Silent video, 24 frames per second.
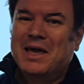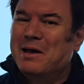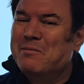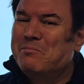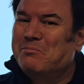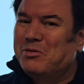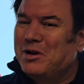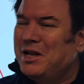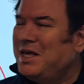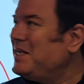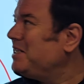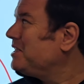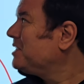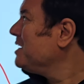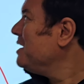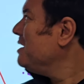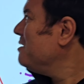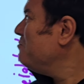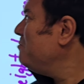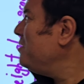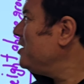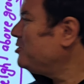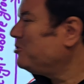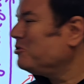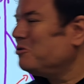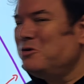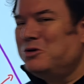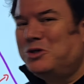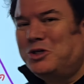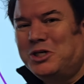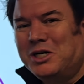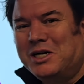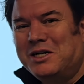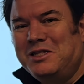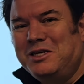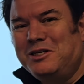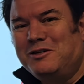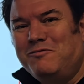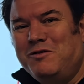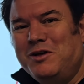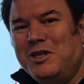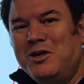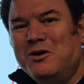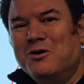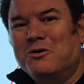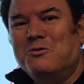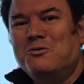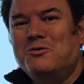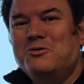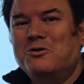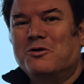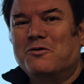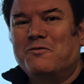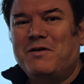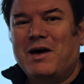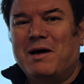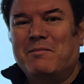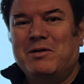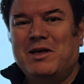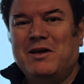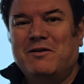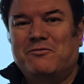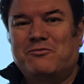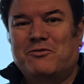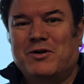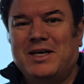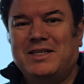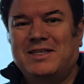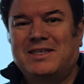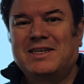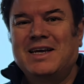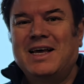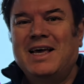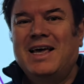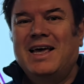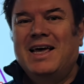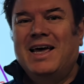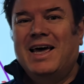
And please make sure you share this video with your family and friends.